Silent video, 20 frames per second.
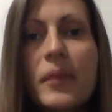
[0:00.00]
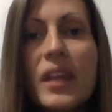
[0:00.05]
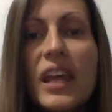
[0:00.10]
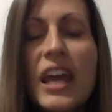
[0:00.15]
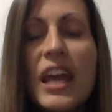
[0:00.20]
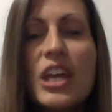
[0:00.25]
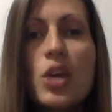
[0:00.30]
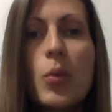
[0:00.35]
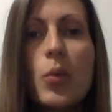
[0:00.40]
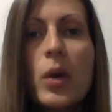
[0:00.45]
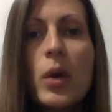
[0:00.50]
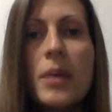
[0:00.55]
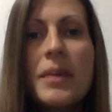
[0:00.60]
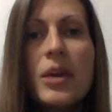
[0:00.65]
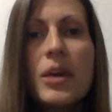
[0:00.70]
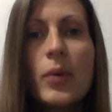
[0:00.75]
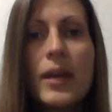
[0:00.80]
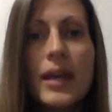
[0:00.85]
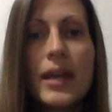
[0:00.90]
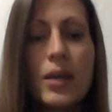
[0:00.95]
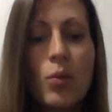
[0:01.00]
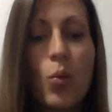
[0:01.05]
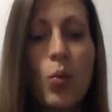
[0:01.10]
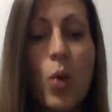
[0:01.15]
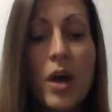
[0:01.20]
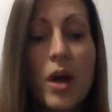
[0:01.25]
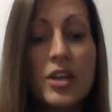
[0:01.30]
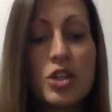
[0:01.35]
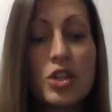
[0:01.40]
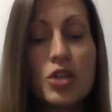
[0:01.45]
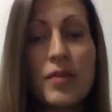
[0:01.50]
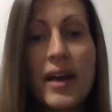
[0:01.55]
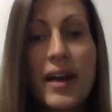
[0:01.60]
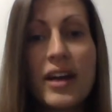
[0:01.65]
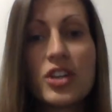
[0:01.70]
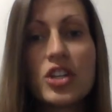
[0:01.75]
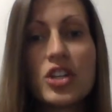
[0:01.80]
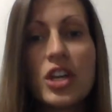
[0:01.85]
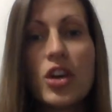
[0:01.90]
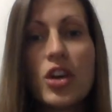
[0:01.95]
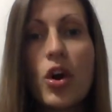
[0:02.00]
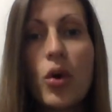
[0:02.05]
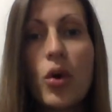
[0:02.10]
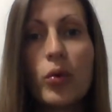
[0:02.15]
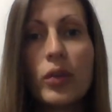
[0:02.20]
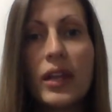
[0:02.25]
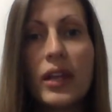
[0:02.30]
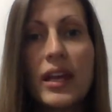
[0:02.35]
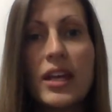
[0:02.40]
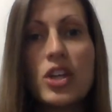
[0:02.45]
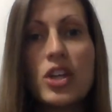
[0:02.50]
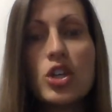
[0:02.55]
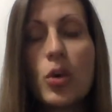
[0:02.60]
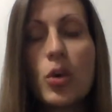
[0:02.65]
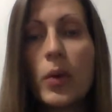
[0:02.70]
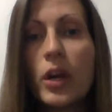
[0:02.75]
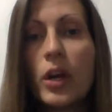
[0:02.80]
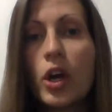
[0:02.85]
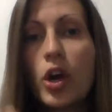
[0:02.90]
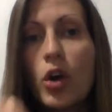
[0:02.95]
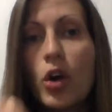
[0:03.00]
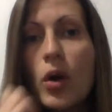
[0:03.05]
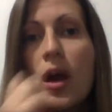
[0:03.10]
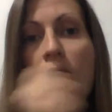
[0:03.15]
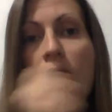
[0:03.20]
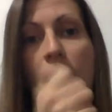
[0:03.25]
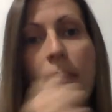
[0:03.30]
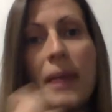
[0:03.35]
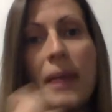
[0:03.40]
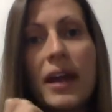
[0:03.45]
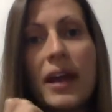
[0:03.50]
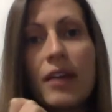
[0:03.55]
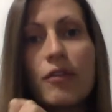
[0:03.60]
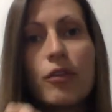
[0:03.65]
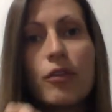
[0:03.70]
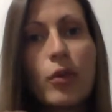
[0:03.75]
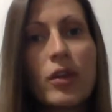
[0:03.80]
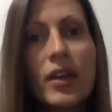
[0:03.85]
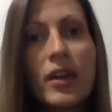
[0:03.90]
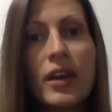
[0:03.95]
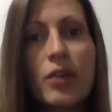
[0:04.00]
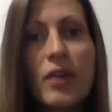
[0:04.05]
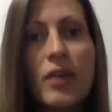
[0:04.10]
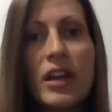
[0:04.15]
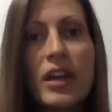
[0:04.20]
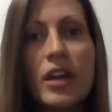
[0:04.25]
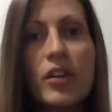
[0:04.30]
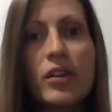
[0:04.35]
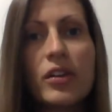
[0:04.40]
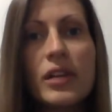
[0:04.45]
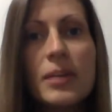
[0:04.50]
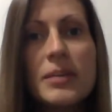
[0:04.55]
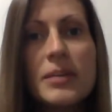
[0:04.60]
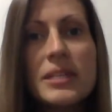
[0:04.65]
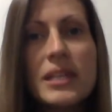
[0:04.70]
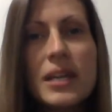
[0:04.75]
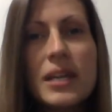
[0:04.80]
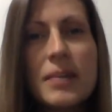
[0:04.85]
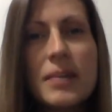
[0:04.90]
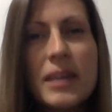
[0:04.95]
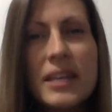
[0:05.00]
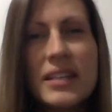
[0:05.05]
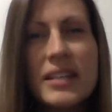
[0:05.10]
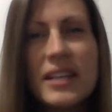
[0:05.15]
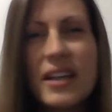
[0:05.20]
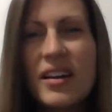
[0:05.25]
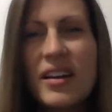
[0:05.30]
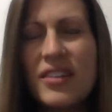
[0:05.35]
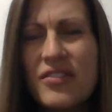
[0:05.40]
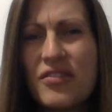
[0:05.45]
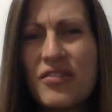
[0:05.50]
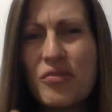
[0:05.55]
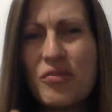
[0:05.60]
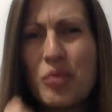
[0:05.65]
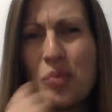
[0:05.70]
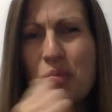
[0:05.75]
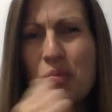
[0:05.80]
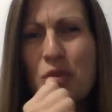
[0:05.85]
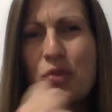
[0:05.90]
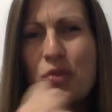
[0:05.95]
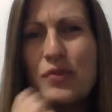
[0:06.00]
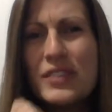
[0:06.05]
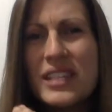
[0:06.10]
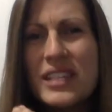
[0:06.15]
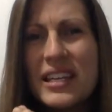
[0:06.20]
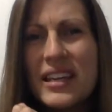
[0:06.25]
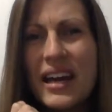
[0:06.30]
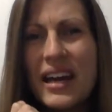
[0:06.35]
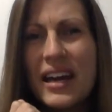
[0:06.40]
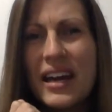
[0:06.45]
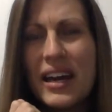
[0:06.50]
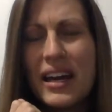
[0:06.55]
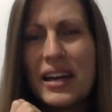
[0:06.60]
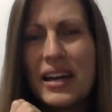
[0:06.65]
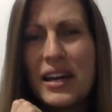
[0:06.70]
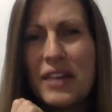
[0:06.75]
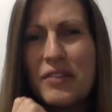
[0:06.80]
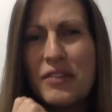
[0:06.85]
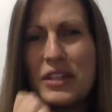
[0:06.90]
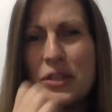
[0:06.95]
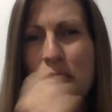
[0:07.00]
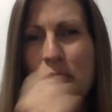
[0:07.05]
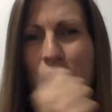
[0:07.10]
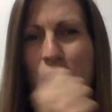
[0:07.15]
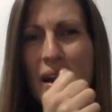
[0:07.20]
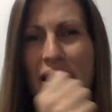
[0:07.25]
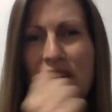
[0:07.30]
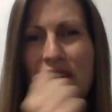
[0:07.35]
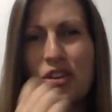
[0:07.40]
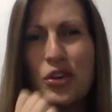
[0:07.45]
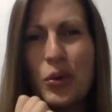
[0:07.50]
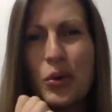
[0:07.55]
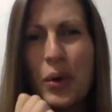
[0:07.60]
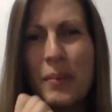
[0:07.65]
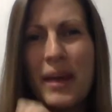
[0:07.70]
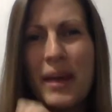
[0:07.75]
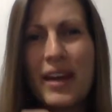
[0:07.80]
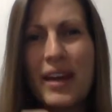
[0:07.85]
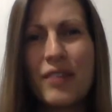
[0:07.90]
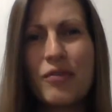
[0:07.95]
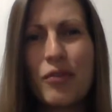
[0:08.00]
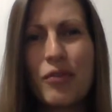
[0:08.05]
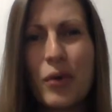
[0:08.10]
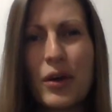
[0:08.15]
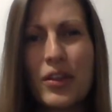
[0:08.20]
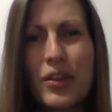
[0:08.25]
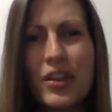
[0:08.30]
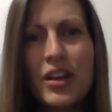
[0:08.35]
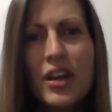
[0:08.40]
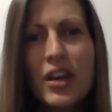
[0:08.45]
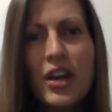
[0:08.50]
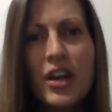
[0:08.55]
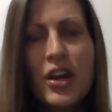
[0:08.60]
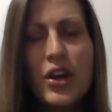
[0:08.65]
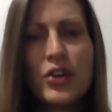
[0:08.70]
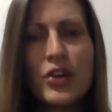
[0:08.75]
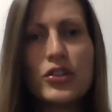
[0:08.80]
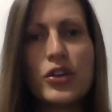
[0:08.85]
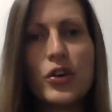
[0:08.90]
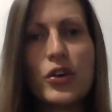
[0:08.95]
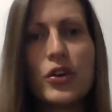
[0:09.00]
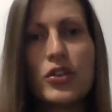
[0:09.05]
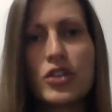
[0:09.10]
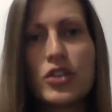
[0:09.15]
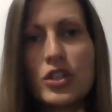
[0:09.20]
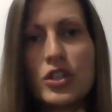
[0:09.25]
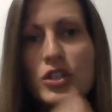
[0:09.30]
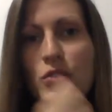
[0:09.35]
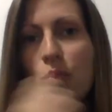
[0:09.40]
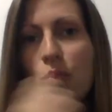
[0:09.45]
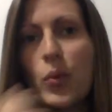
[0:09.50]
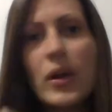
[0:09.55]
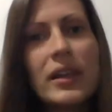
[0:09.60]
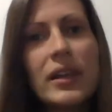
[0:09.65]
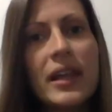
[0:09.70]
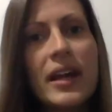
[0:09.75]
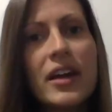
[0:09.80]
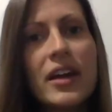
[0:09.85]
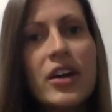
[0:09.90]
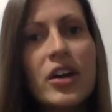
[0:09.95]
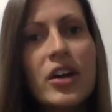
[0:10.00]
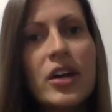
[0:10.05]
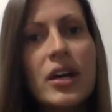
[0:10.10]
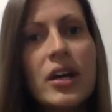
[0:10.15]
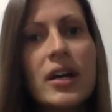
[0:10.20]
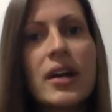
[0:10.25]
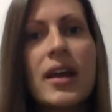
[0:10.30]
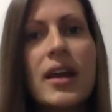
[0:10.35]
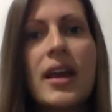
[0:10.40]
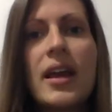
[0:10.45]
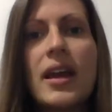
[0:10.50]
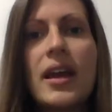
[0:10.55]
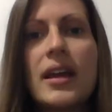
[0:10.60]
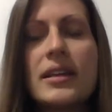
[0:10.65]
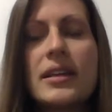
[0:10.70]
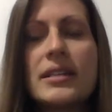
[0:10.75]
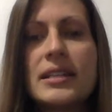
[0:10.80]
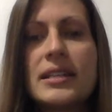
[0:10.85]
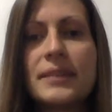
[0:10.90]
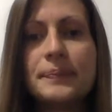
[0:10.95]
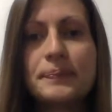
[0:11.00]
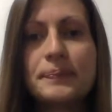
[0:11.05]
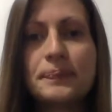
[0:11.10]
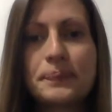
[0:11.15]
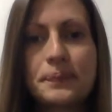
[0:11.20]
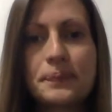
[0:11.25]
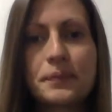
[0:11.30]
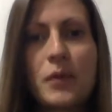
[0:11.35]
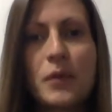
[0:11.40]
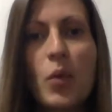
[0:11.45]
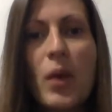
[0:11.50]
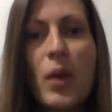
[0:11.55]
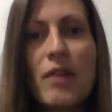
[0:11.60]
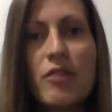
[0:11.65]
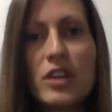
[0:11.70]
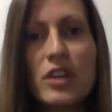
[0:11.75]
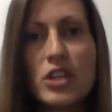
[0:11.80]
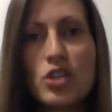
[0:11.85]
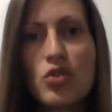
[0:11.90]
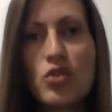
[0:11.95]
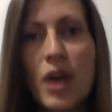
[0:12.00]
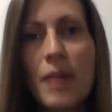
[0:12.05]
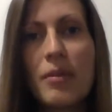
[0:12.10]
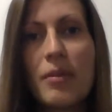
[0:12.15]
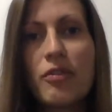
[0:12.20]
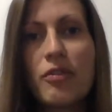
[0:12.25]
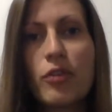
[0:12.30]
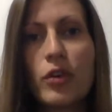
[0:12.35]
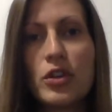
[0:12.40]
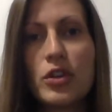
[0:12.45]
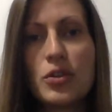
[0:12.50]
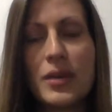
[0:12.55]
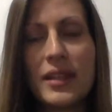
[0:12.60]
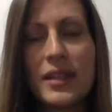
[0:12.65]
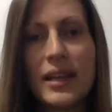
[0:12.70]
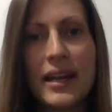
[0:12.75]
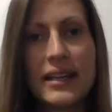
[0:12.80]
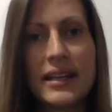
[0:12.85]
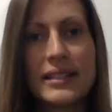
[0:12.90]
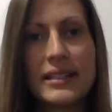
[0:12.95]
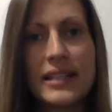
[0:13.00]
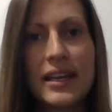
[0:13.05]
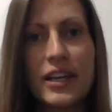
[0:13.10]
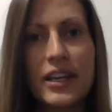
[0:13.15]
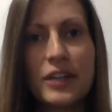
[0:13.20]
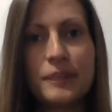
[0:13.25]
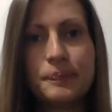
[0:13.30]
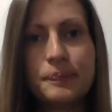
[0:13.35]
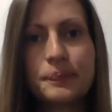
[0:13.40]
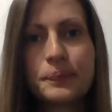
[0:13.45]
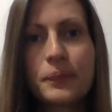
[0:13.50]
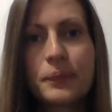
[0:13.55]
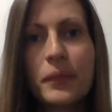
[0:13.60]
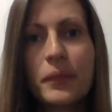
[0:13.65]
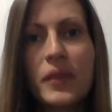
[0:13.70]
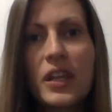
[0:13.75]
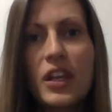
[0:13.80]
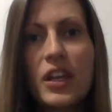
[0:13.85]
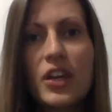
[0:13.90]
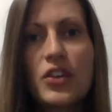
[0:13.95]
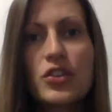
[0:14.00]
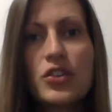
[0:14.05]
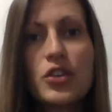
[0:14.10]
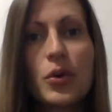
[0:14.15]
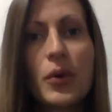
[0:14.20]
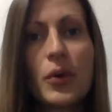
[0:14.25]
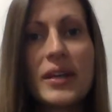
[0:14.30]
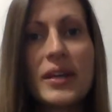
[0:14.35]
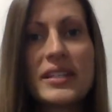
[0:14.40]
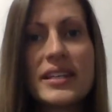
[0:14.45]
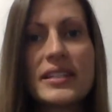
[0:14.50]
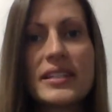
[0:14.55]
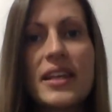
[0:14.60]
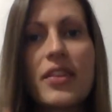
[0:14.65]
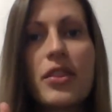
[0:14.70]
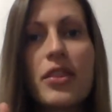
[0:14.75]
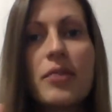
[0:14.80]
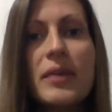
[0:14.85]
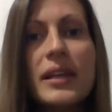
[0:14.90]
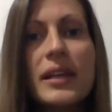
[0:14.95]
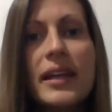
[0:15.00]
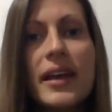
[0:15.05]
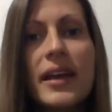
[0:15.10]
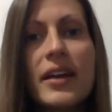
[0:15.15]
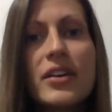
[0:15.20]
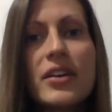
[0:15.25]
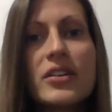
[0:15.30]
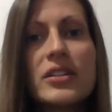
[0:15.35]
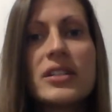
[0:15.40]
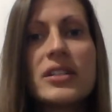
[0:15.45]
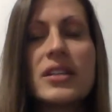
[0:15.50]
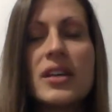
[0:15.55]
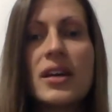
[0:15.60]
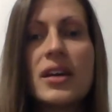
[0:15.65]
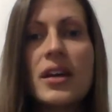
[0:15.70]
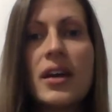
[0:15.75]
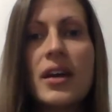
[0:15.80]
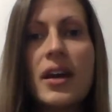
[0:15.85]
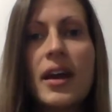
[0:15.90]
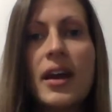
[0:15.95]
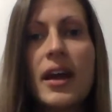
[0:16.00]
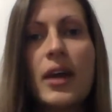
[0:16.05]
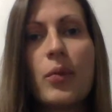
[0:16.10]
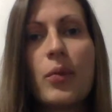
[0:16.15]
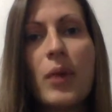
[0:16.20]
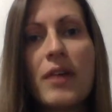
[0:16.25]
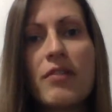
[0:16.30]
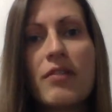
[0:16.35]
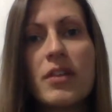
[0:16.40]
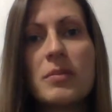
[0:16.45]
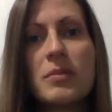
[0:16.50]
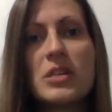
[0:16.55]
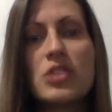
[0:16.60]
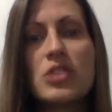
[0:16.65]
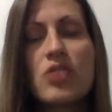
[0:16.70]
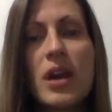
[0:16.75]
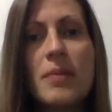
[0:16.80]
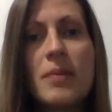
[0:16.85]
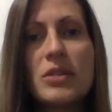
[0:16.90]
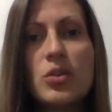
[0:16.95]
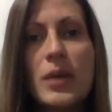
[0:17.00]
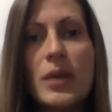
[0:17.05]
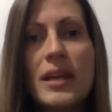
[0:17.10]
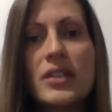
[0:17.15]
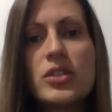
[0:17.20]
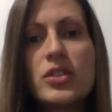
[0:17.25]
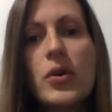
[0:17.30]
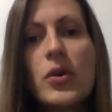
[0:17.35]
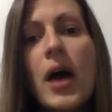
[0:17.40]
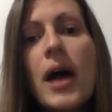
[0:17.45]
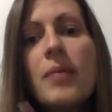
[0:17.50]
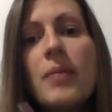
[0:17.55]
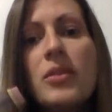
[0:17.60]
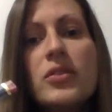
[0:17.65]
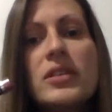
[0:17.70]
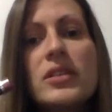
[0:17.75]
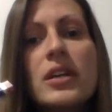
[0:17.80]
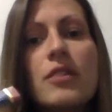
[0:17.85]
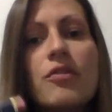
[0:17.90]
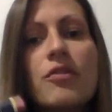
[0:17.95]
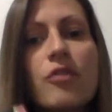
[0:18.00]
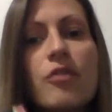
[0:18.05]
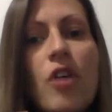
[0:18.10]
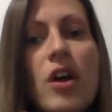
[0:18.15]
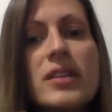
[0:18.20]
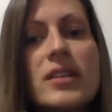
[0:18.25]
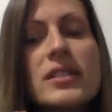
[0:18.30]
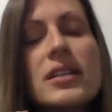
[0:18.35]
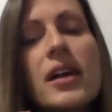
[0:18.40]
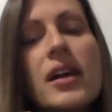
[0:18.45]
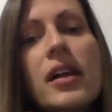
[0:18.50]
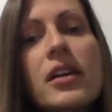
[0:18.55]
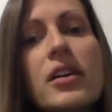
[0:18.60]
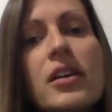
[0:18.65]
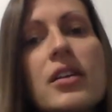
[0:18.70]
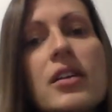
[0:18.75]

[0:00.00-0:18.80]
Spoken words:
And you want to be going in one direction only. You don't want to go back and forth like a regular lipstick because it kind removes it if it's wet and you're going back and forth. So just one layer and wait for it to dry before doing the next layer. So as I said, 3 layers and wait for them to dry in between. So I'm using a frost color,